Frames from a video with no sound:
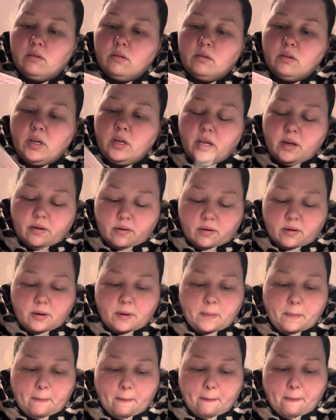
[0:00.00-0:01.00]
Yeah.
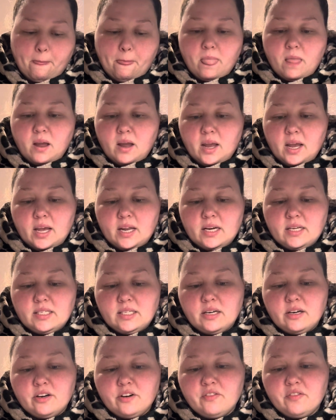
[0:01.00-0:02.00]

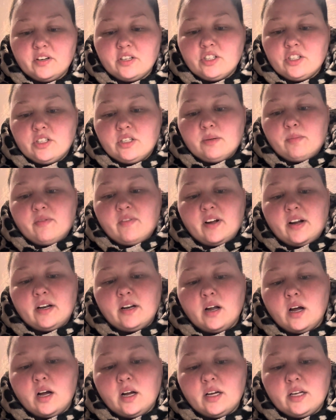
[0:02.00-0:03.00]
Antecedent interventions that provide
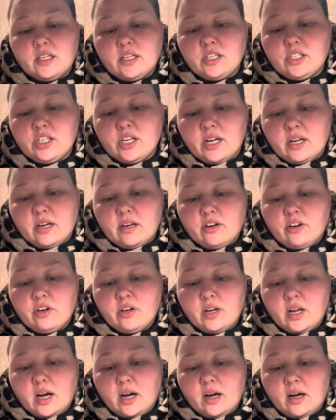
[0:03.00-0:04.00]
non-contingent
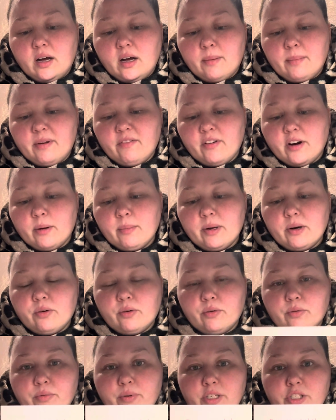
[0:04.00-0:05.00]
environmental
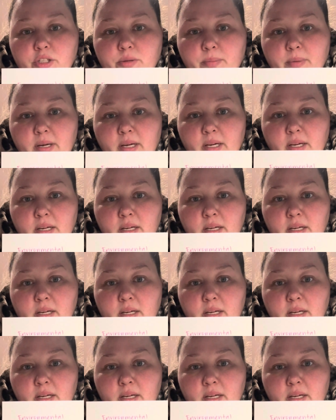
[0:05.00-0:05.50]
enrichment.